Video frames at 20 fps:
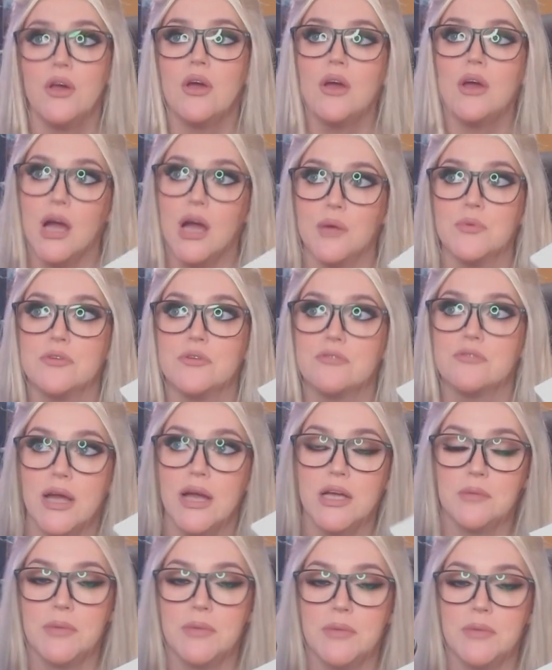I would
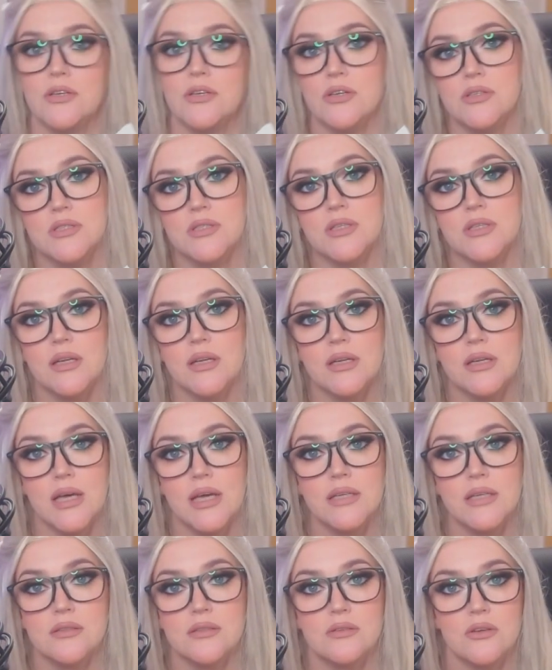recommend using it at night
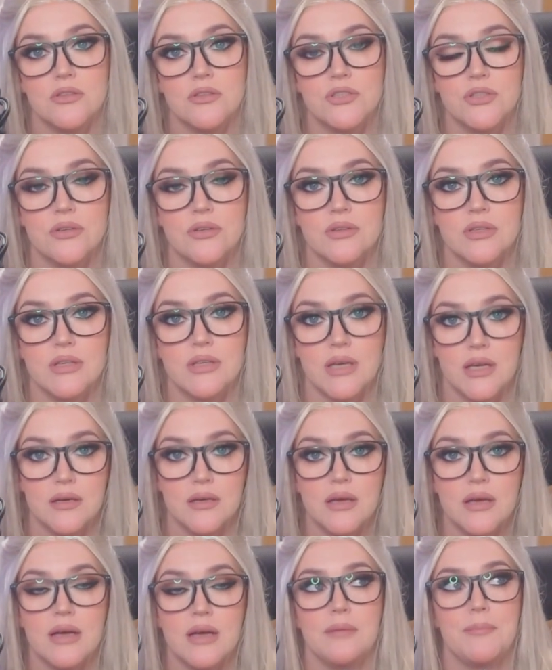and not during the day,
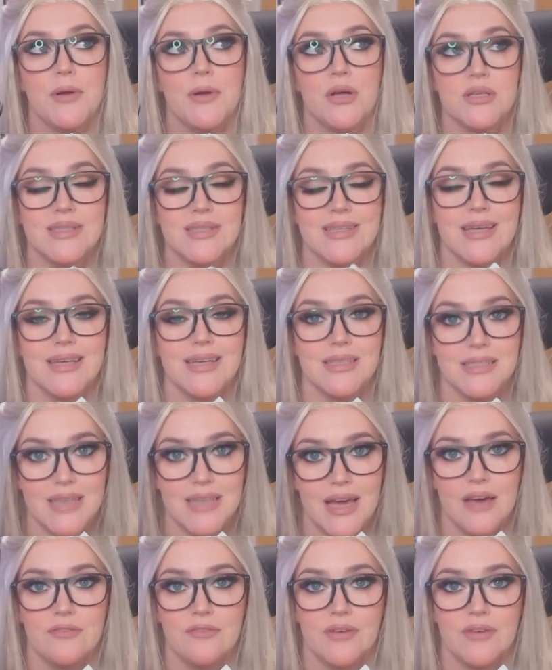because it is
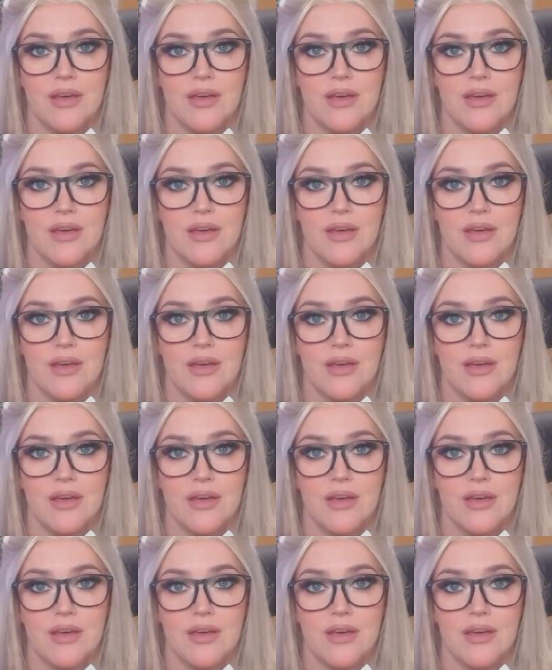heavy